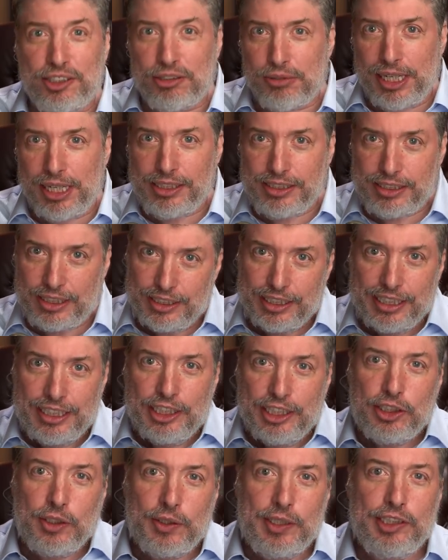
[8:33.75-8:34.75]
crazy.
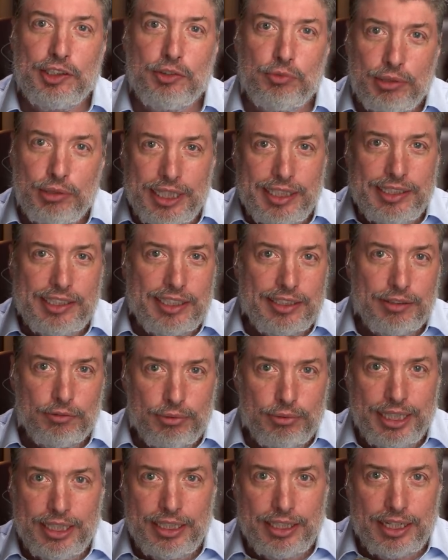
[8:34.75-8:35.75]
So he's reading,
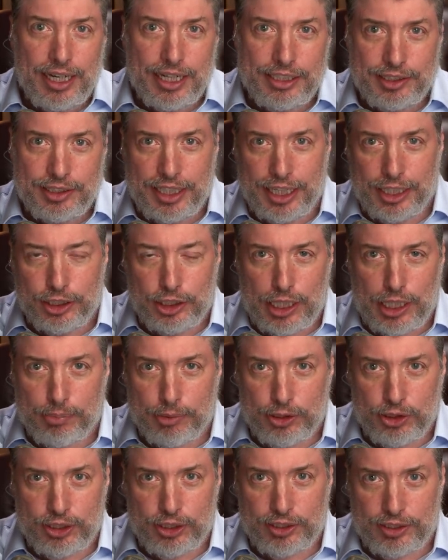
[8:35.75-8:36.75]
reading Isaiah
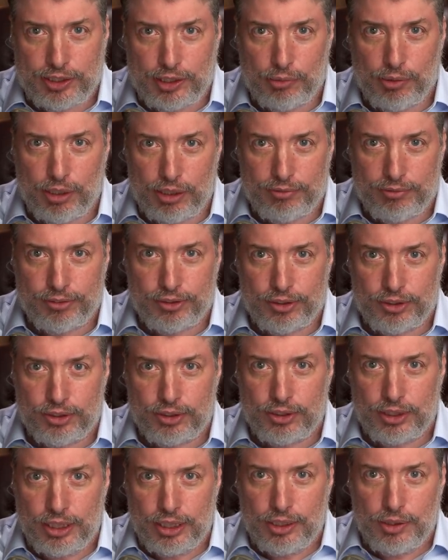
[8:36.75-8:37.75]
chapter 61,
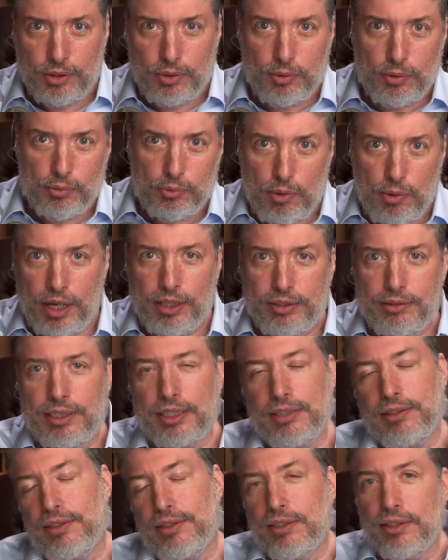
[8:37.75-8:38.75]
verse
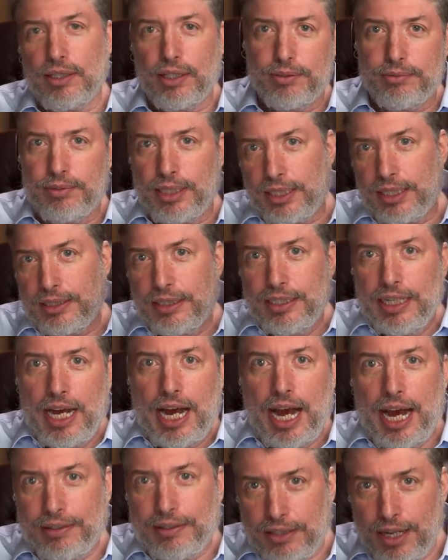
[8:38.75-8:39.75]
1 that, uh, that,
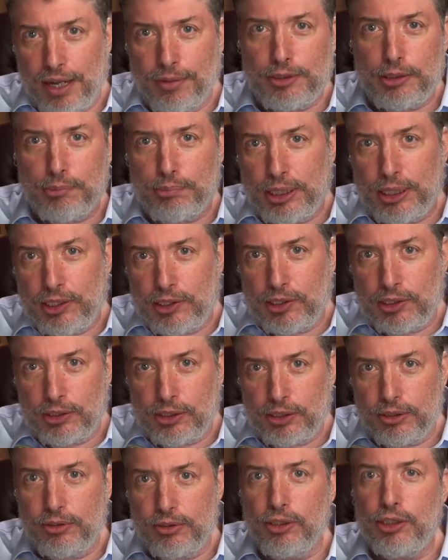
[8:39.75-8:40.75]
I come to bring you the
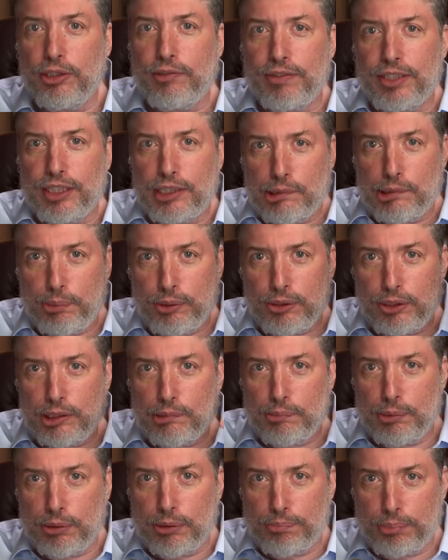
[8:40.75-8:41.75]
good news, for the Spirit
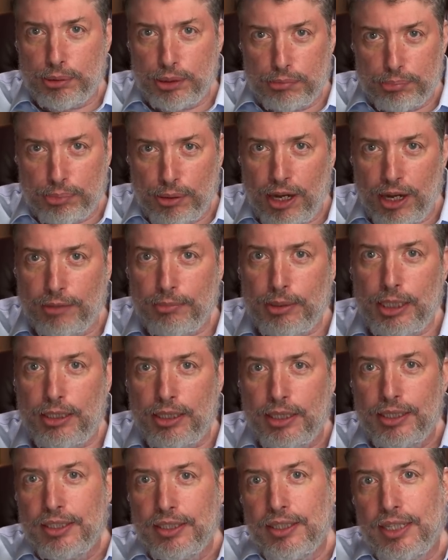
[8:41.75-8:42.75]
has been put upon
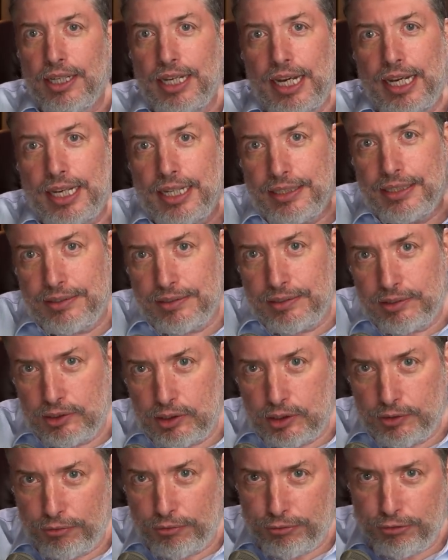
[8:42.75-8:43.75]
me and
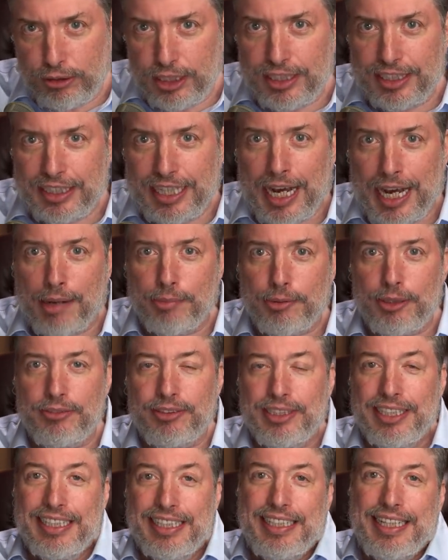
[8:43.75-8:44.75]
to free the
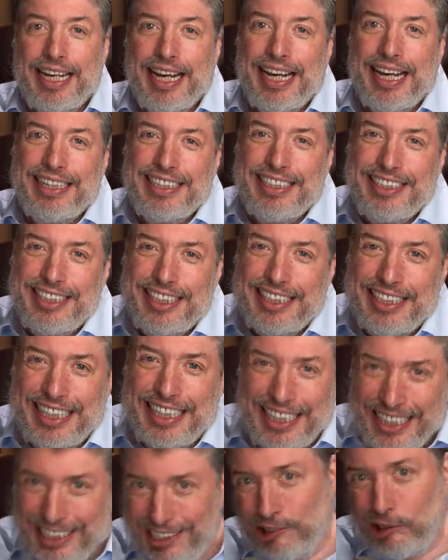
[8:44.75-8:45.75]
captives. And there's an
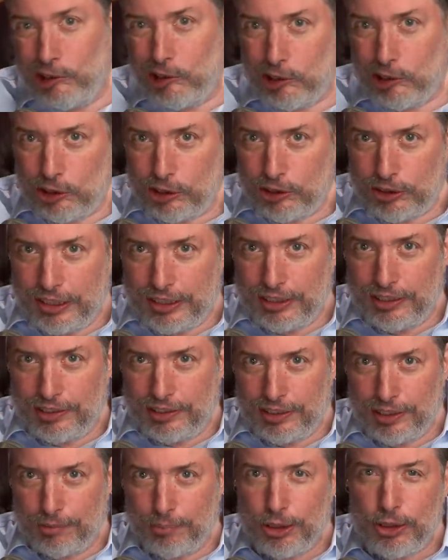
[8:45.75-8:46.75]
insert in
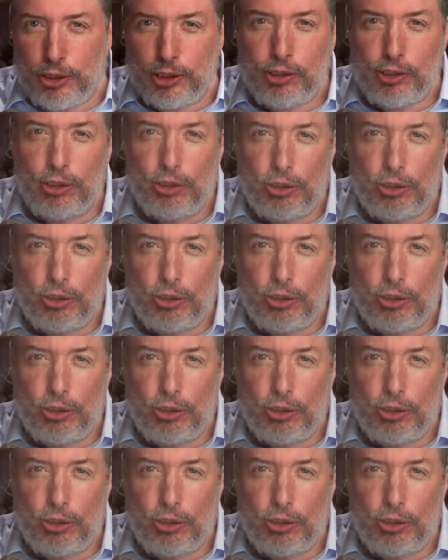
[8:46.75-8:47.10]
there because